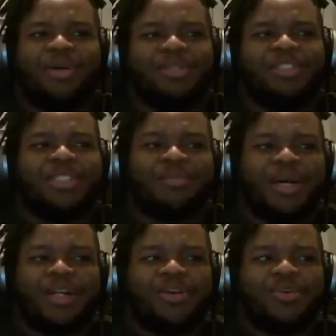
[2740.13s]
be
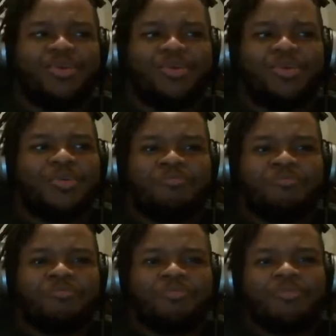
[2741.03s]
somebody who,
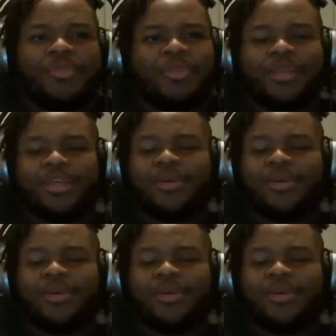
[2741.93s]
you know,